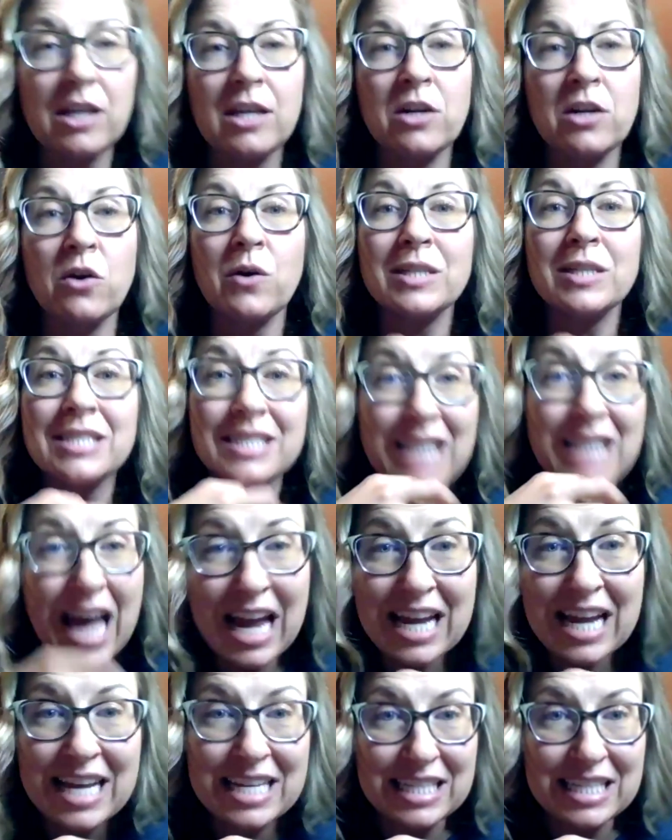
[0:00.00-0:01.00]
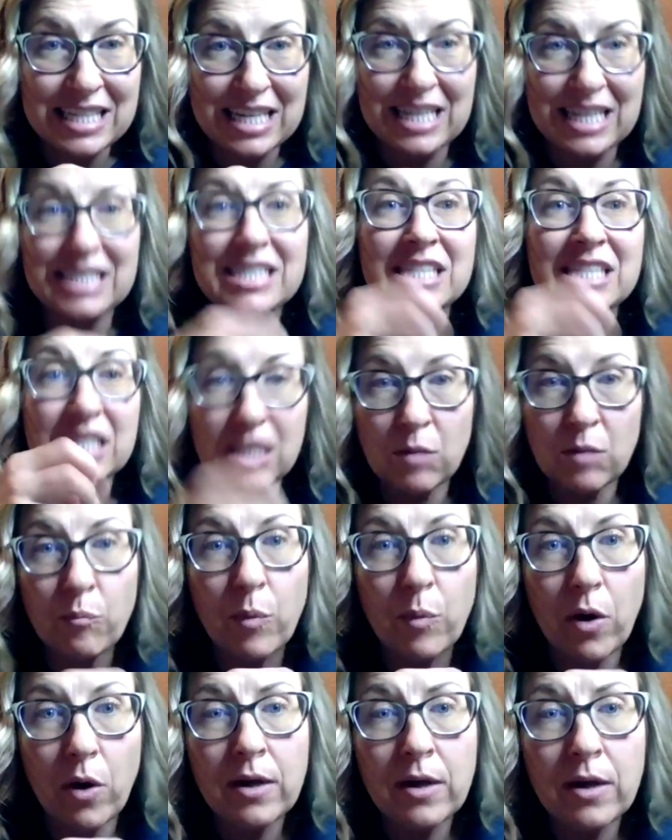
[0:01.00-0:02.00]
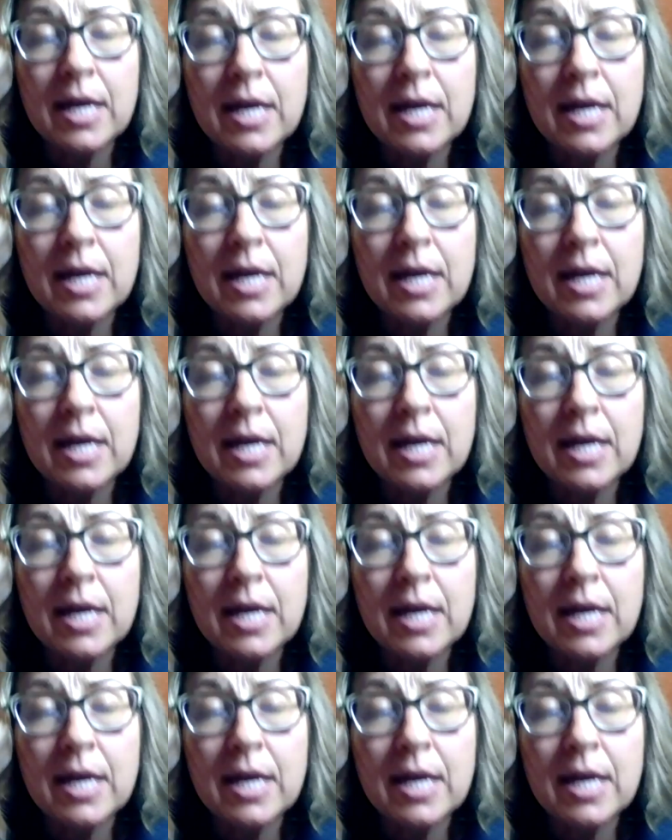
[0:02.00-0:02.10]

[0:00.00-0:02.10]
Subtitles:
It's not easy. It's simple.